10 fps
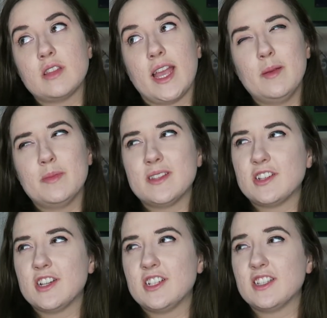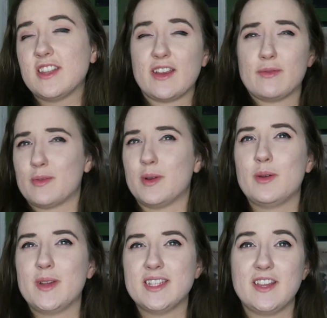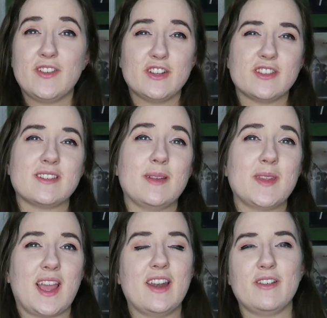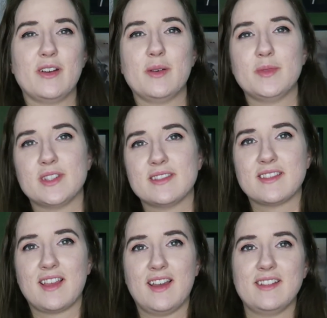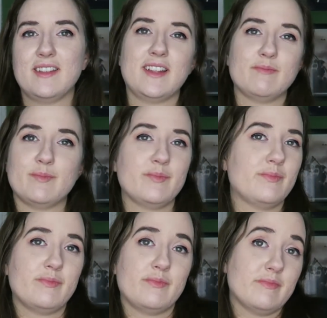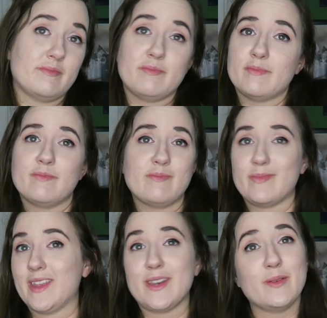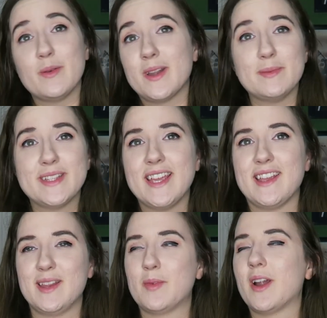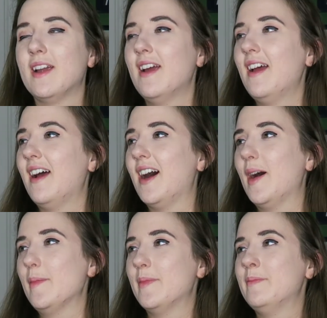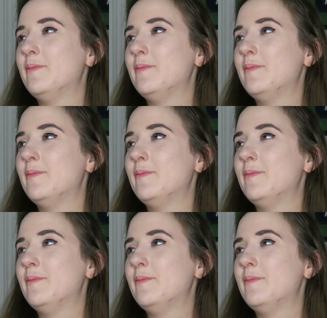type suggestions, like for Weird Wednesday videos or something. I don't know. I'm just kind of... I don't know what I'm saying anymore. Um,